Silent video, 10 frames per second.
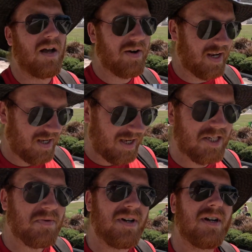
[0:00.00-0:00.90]
Okay, I
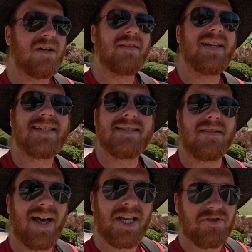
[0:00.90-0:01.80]
swear this is the
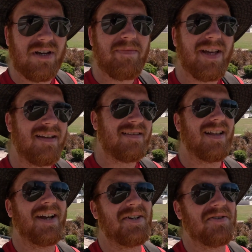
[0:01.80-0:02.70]
last repeat
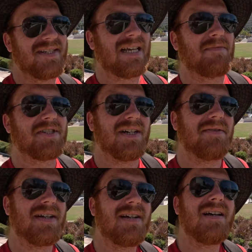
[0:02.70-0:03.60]
I do in this
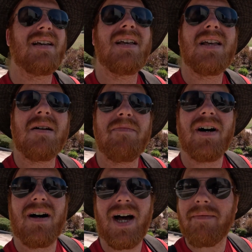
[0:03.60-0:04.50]
episode.
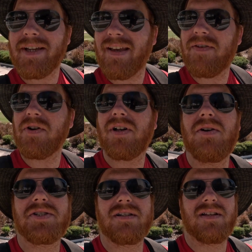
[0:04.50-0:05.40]
But I'm going to give you a
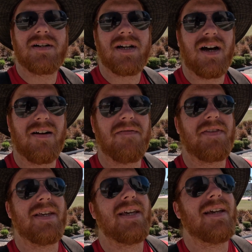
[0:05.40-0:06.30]
closer look
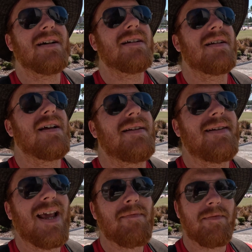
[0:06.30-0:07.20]
of the
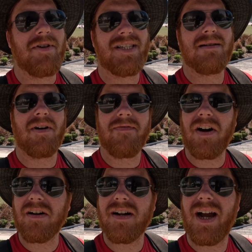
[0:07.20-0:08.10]
Tampa Museum of Art.